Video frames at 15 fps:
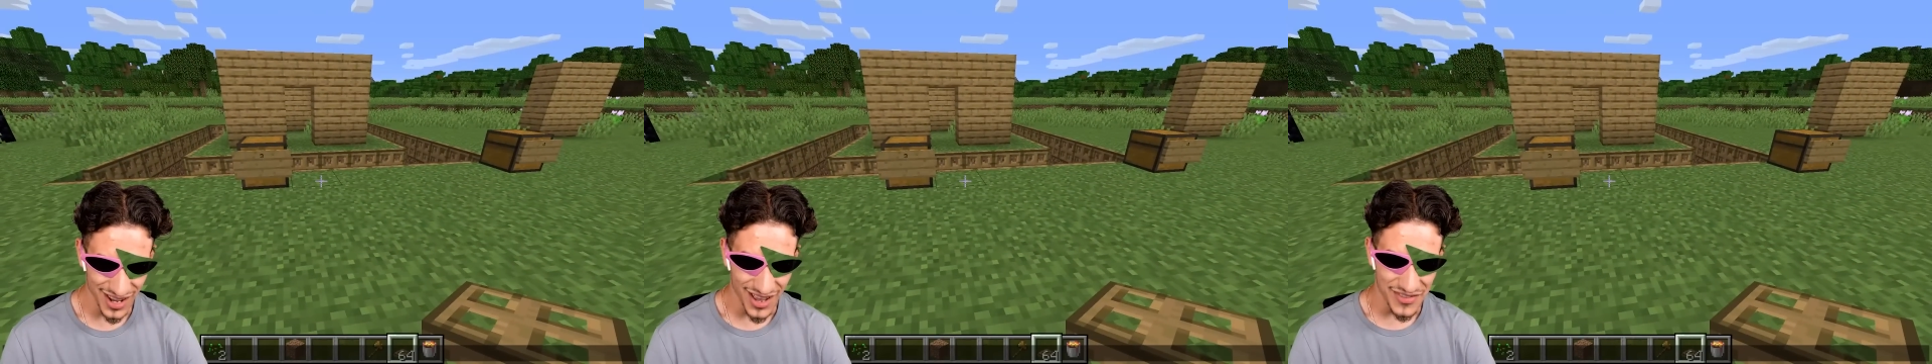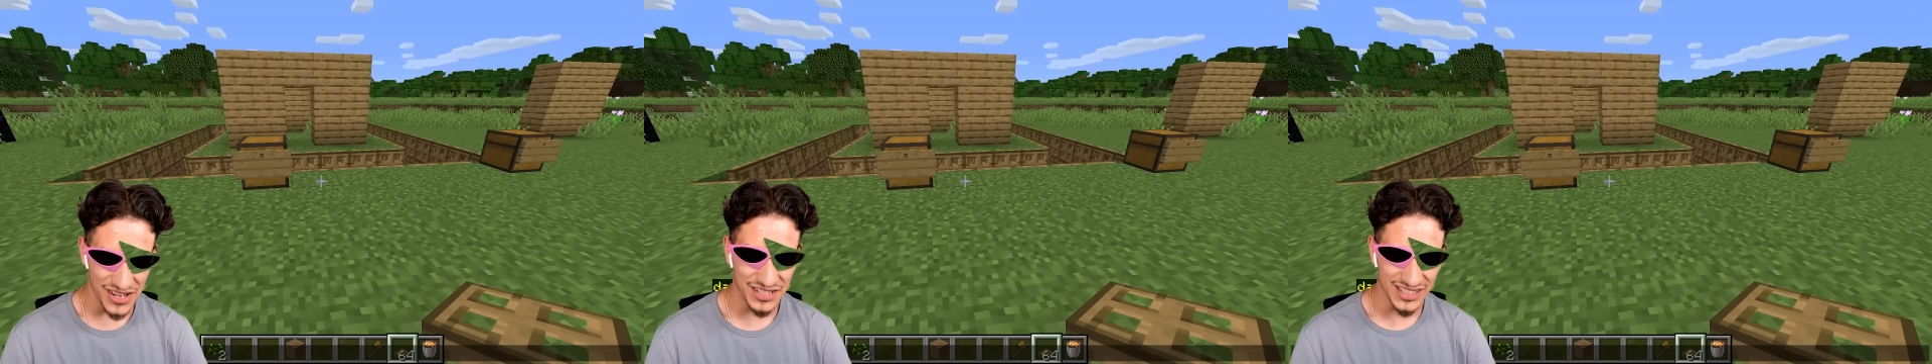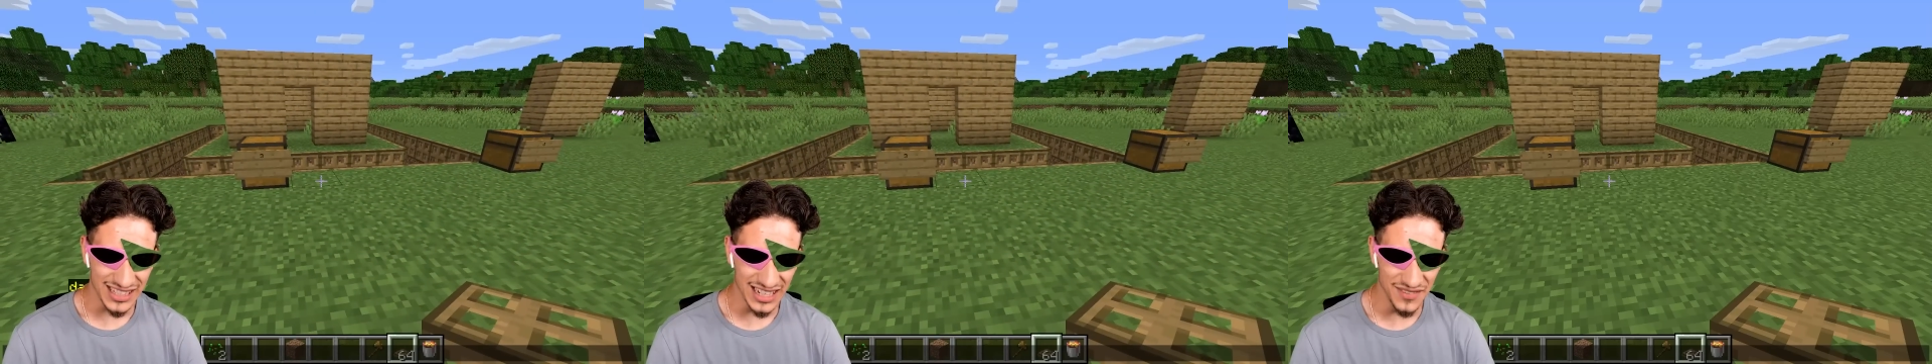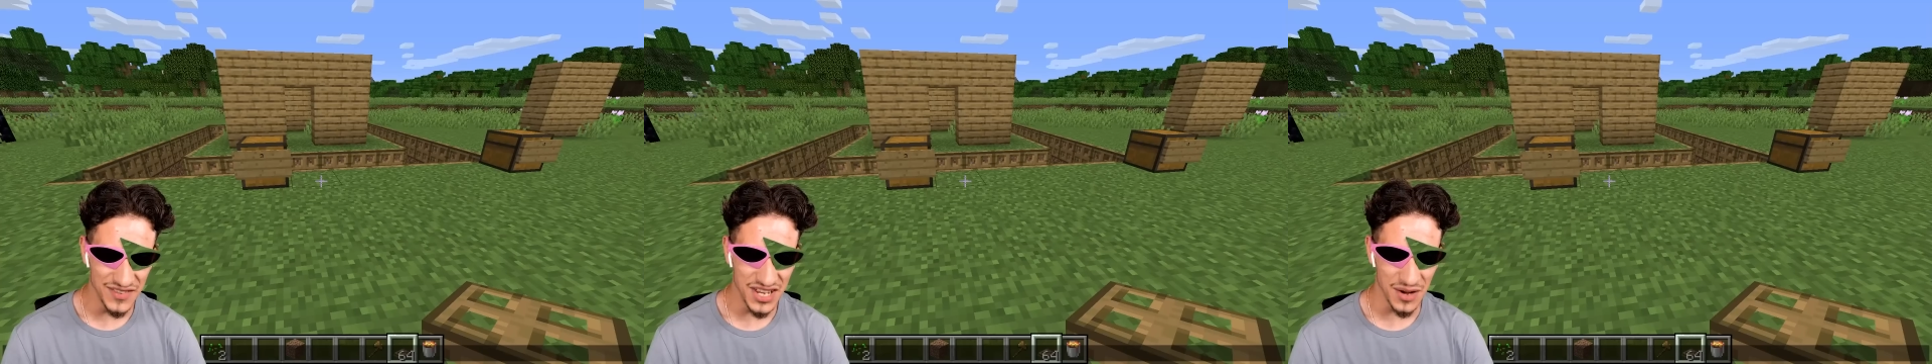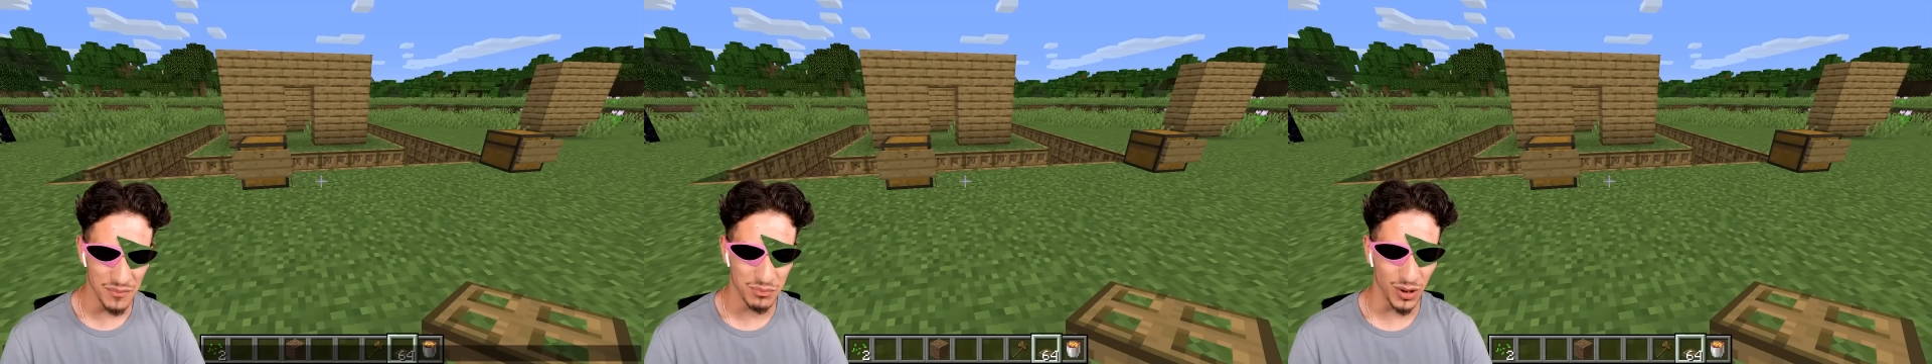there's gonna be
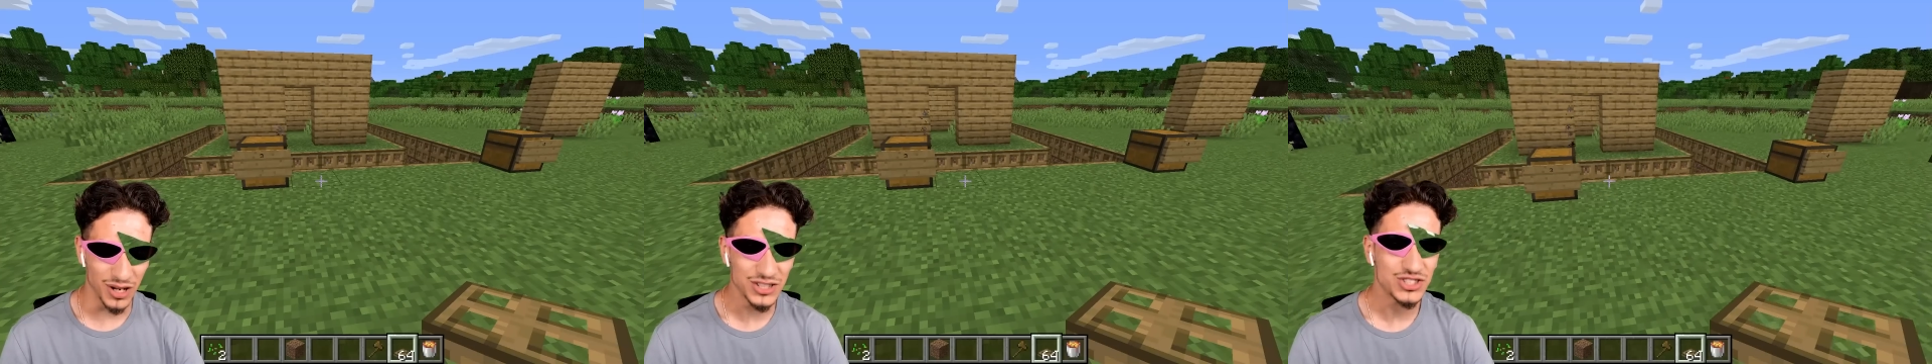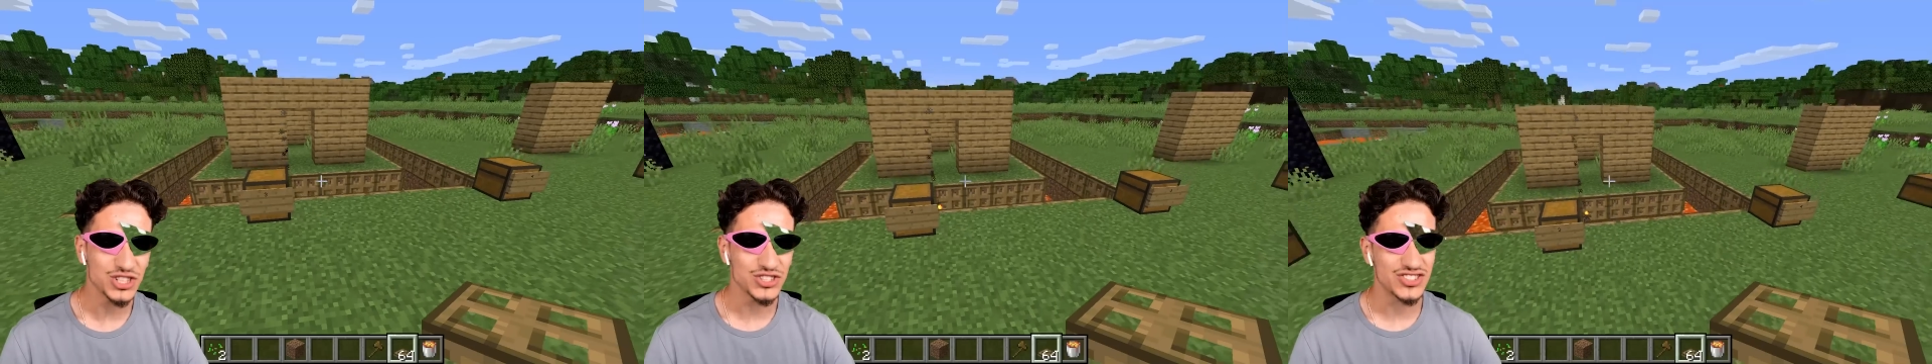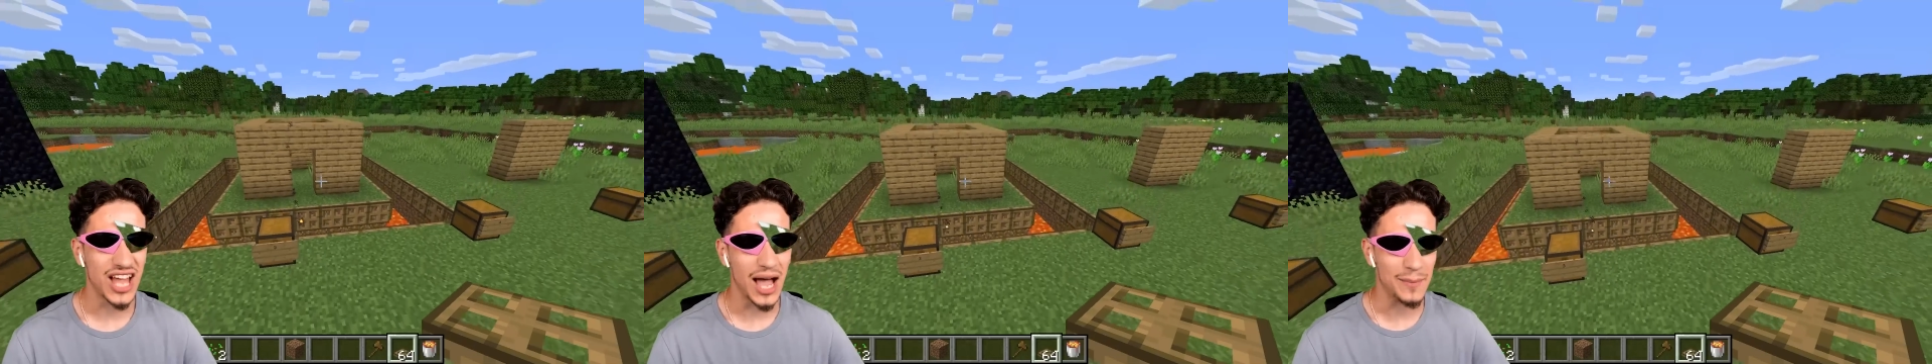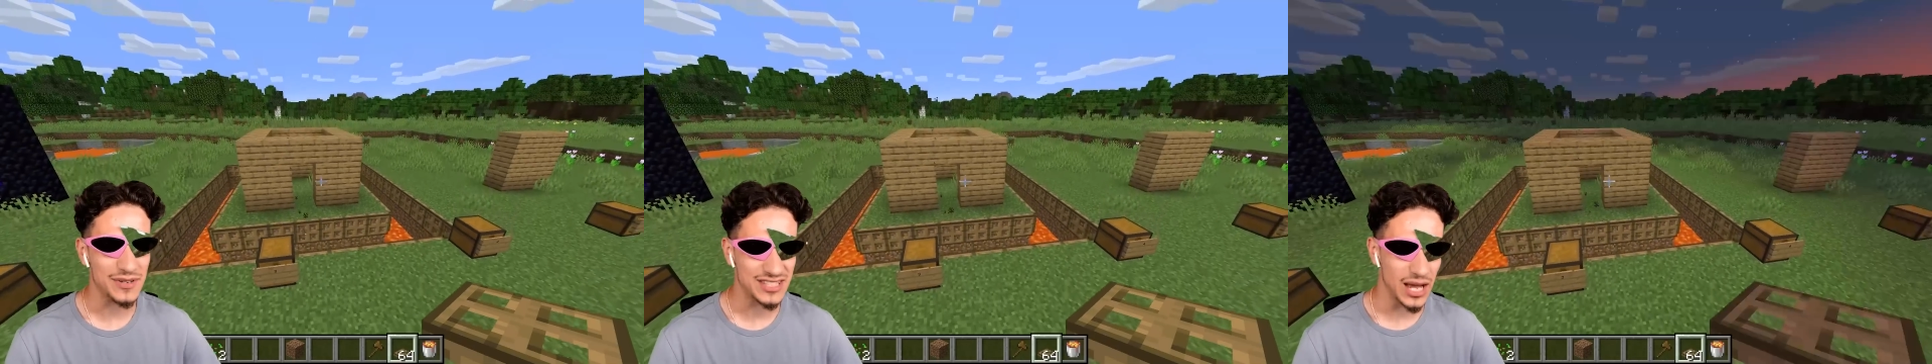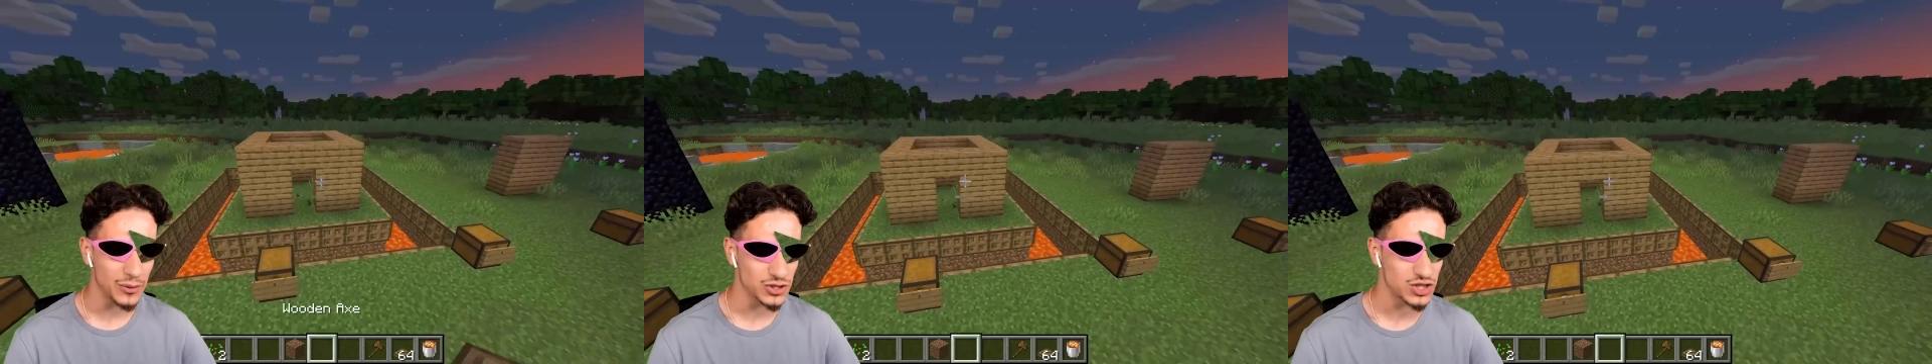a bunch of zombies
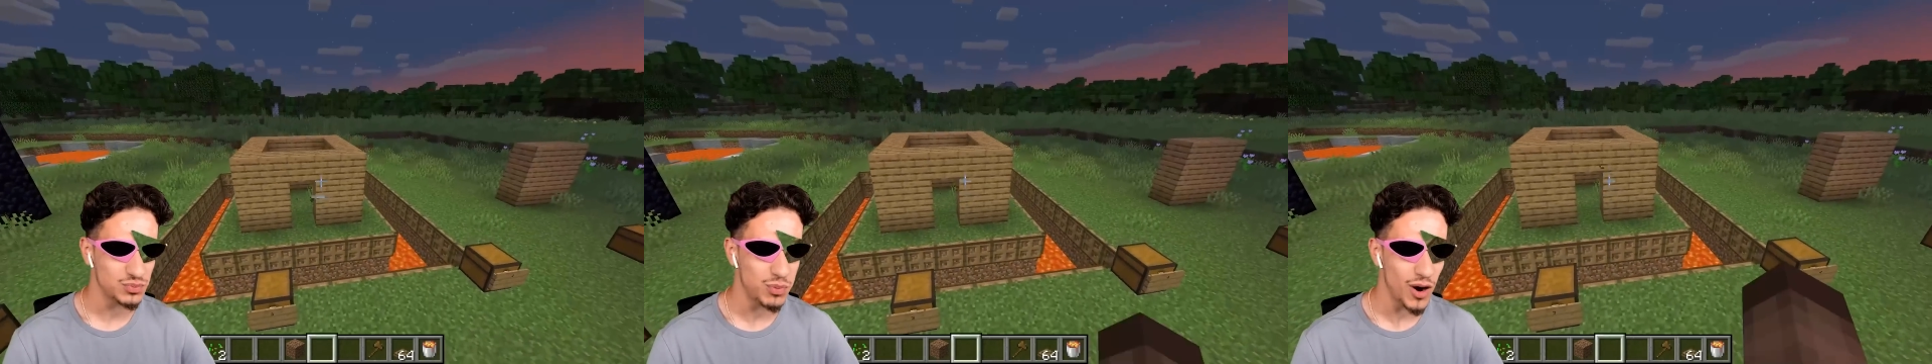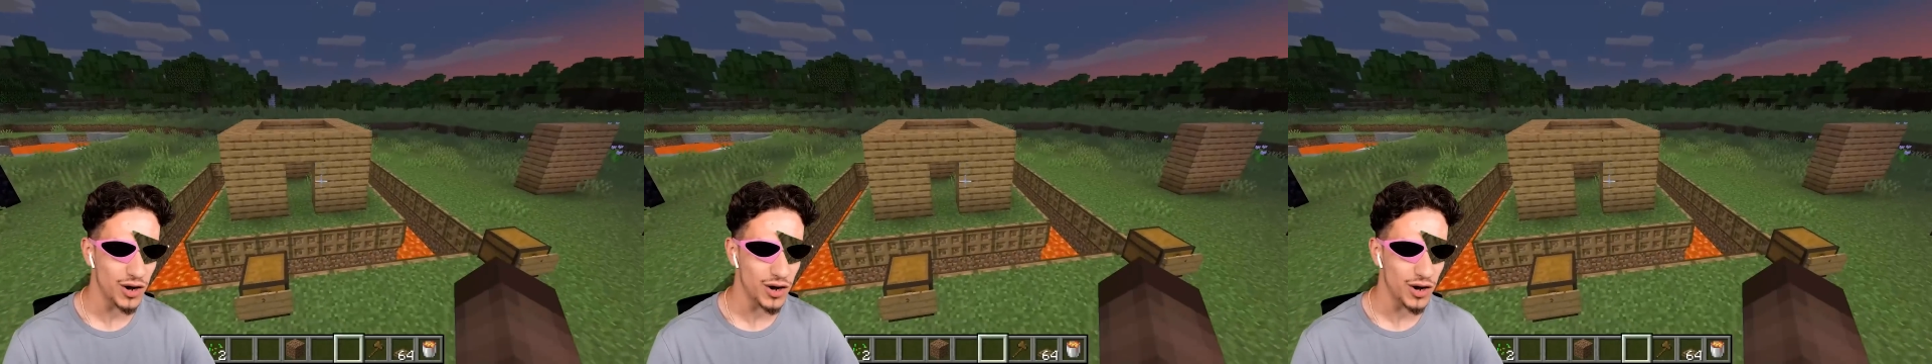that will spawn